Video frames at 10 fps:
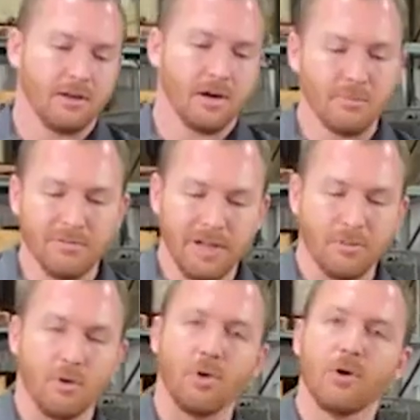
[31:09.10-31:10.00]
carbon
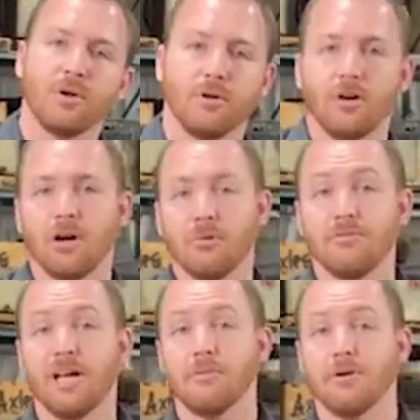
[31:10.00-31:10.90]
fiber hood or carbon
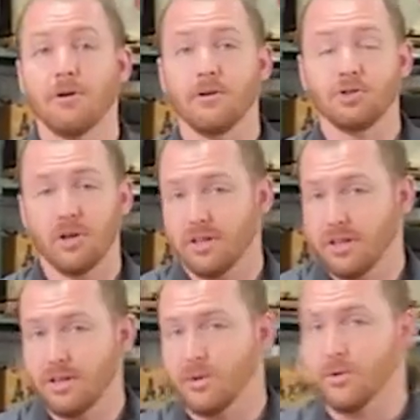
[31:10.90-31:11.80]
fiber trunk
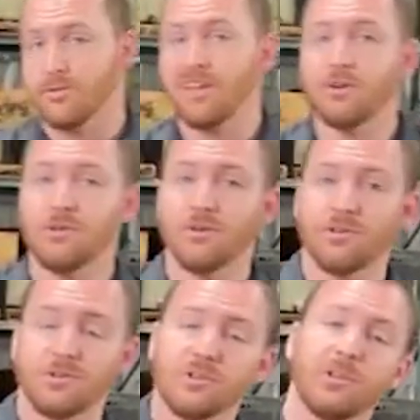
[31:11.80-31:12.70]
lid or
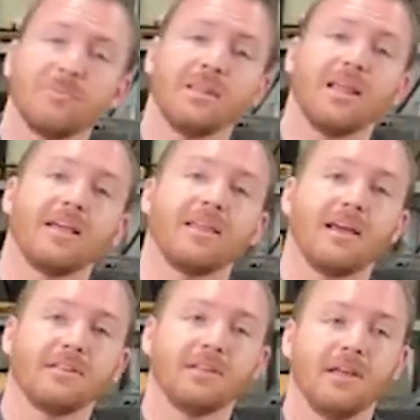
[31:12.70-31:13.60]
fenders or something like
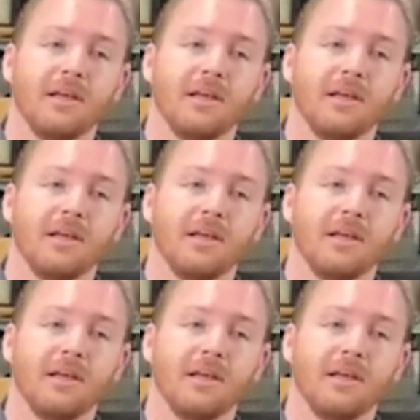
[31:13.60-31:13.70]
that,